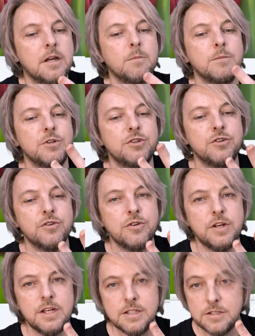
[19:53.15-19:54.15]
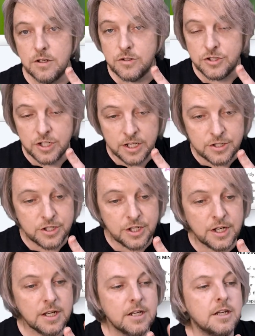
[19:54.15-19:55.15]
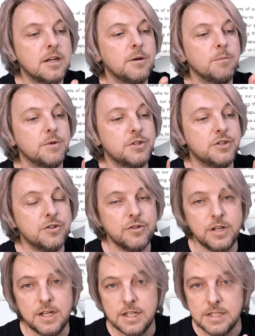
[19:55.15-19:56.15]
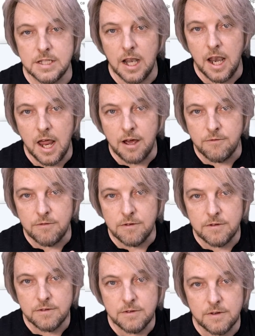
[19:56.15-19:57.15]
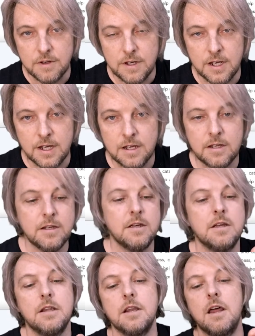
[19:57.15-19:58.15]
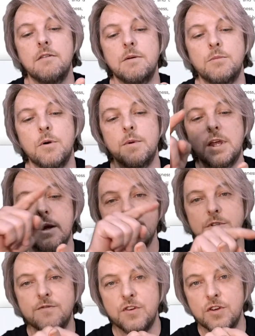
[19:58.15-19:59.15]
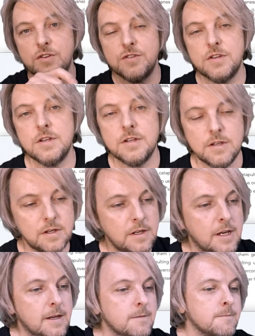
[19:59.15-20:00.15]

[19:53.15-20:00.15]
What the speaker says: Maturity is not judging. Maturity is love. Yeah? Loving probably comes first. Yeah?